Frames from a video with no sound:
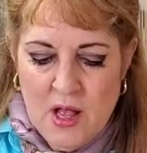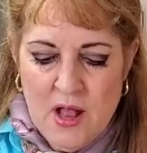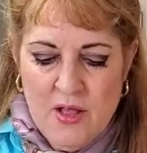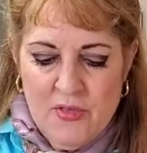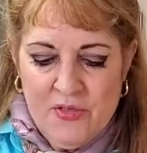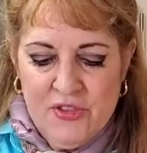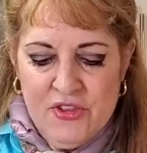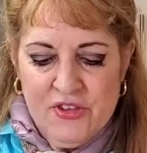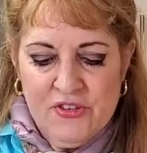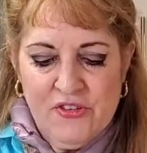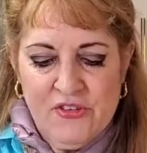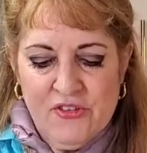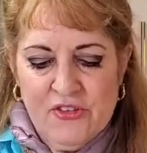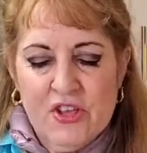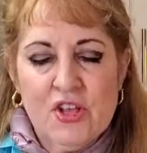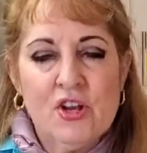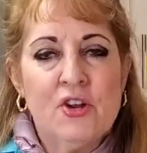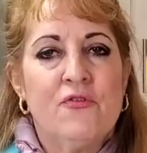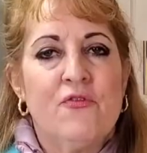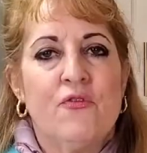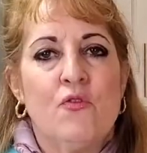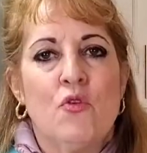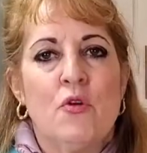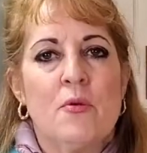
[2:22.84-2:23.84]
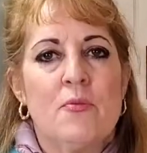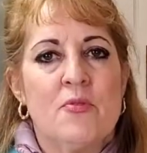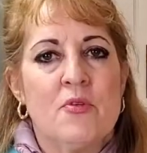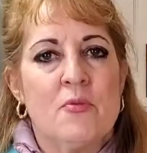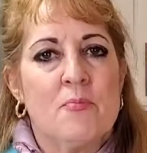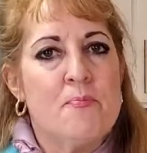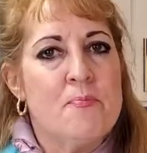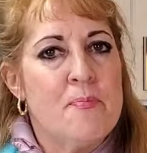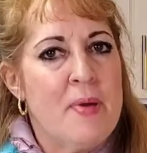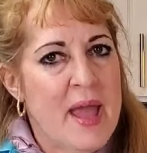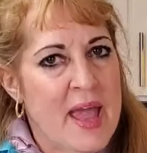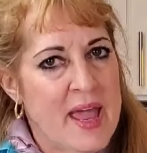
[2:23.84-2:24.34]
This is going to form the
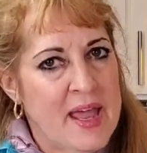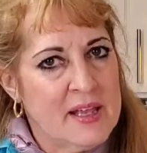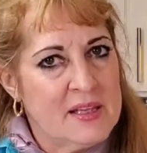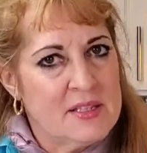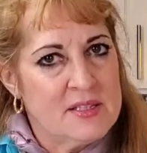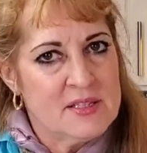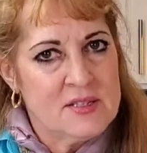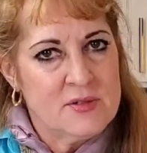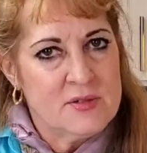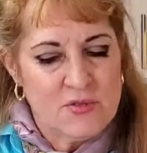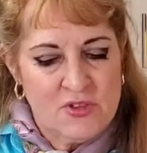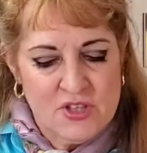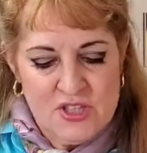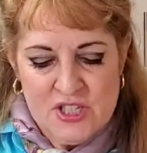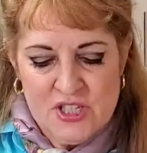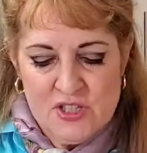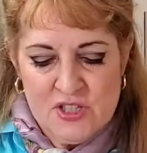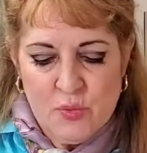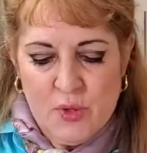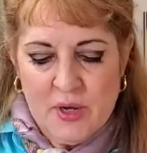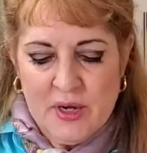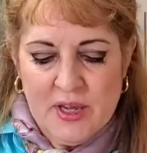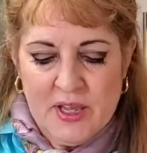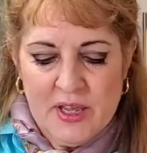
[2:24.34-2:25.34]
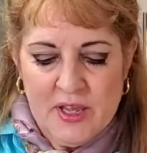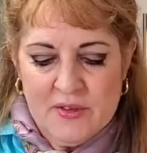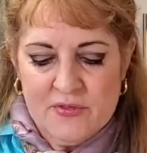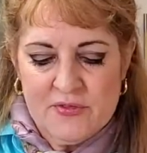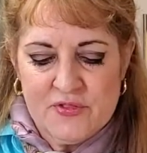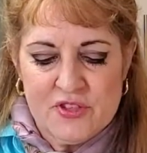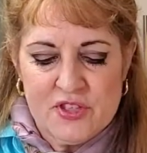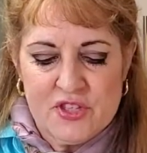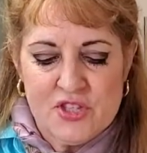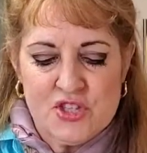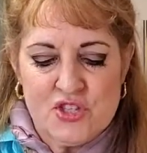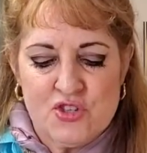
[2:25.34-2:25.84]
base. This is what
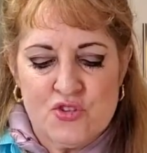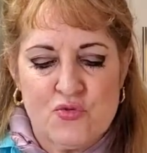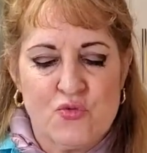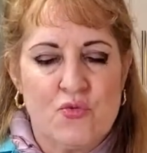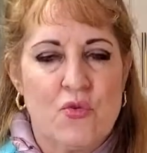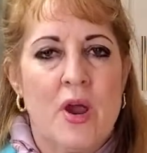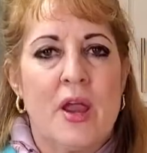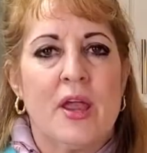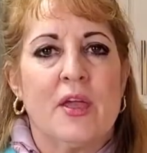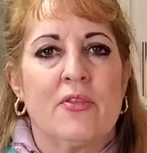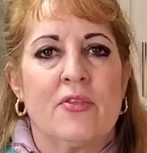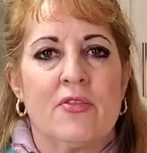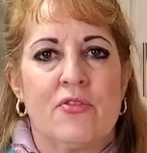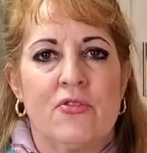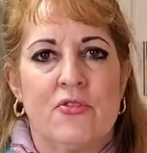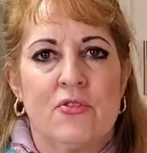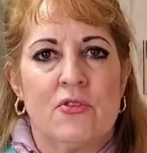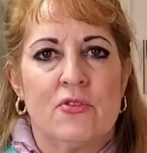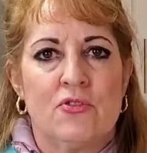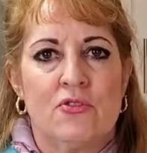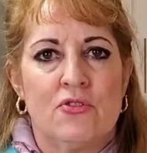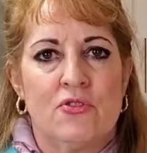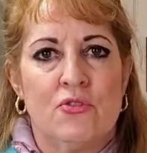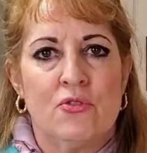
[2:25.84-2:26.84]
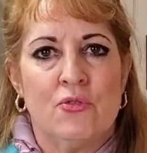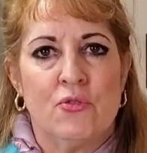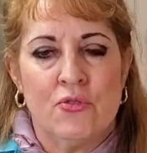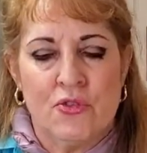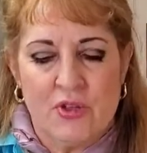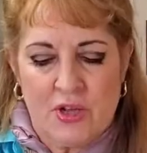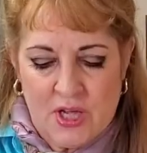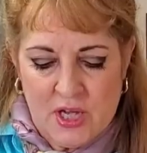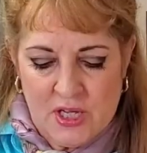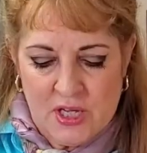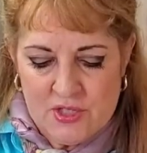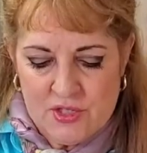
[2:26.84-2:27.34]
gives the strength to
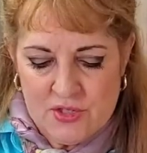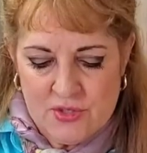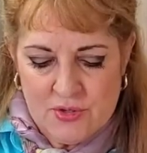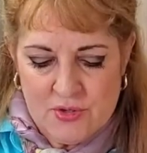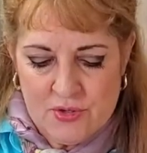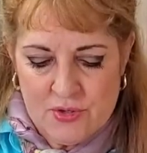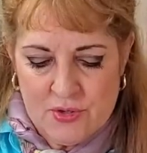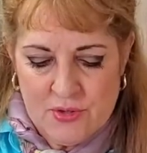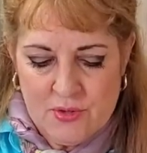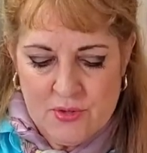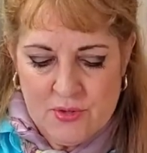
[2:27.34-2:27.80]
the custard.